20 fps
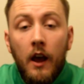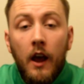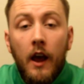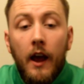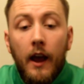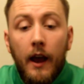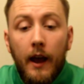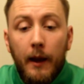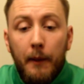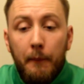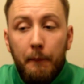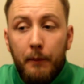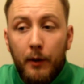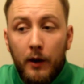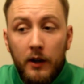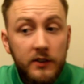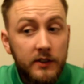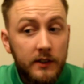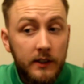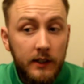
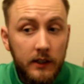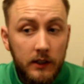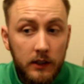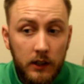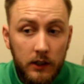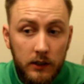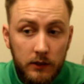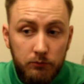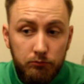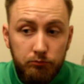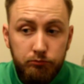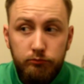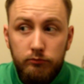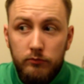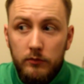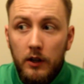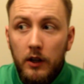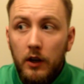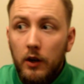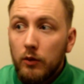Personally,
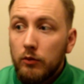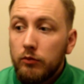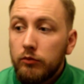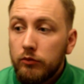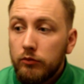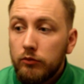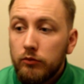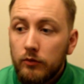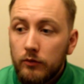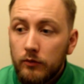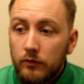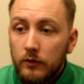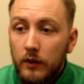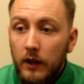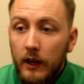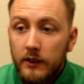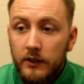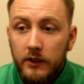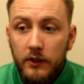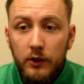
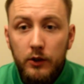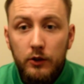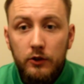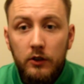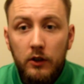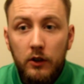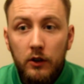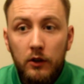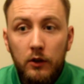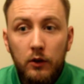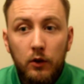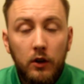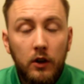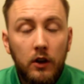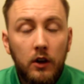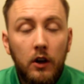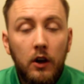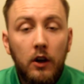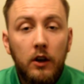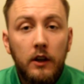as a neutral
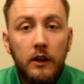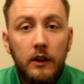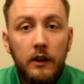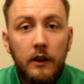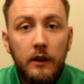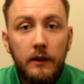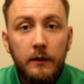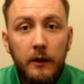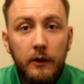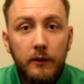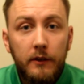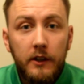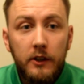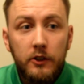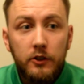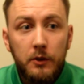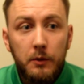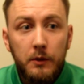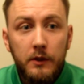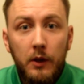looking on, I'm not
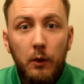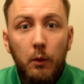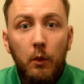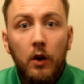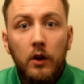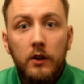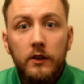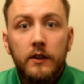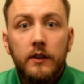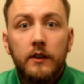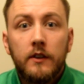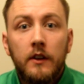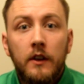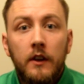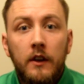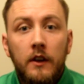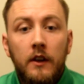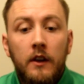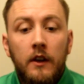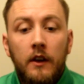really sure what they want.
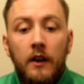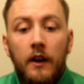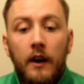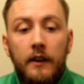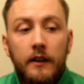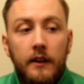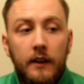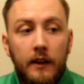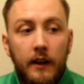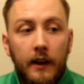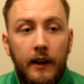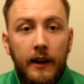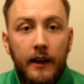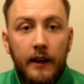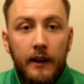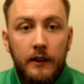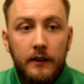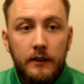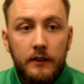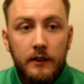I think
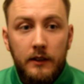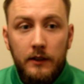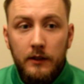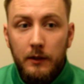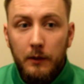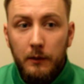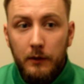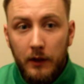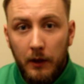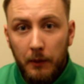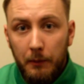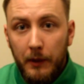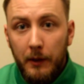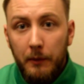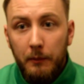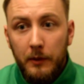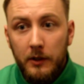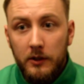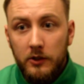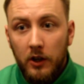there'll be
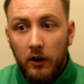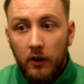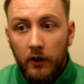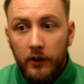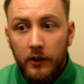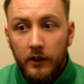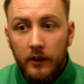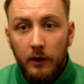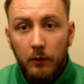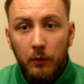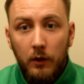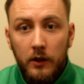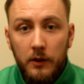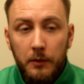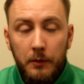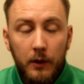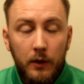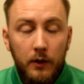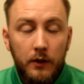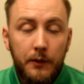a majority that
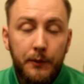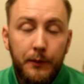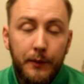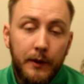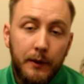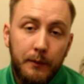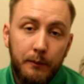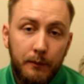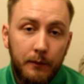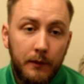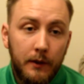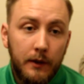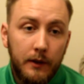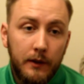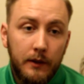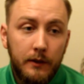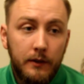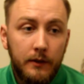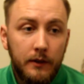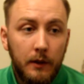wants him out, and there'll be
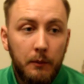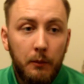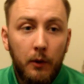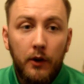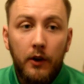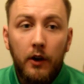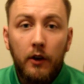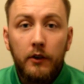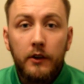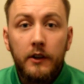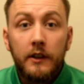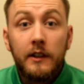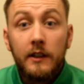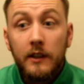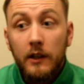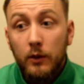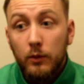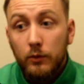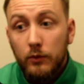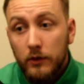a minority
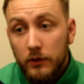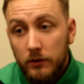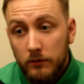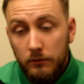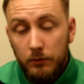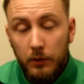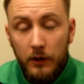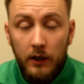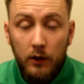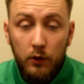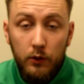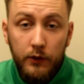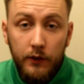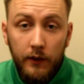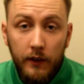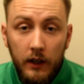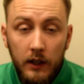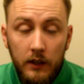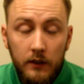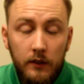that don't, by the looks
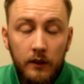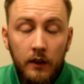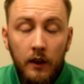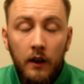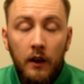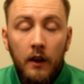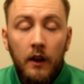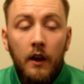of things.